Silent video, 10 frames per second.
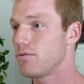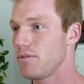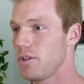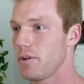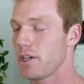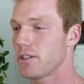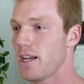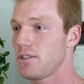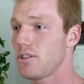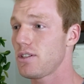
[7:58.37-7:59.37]
reviewing our
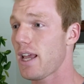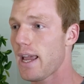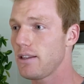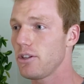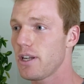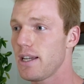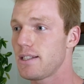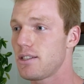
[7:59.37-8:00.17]
answers and looking at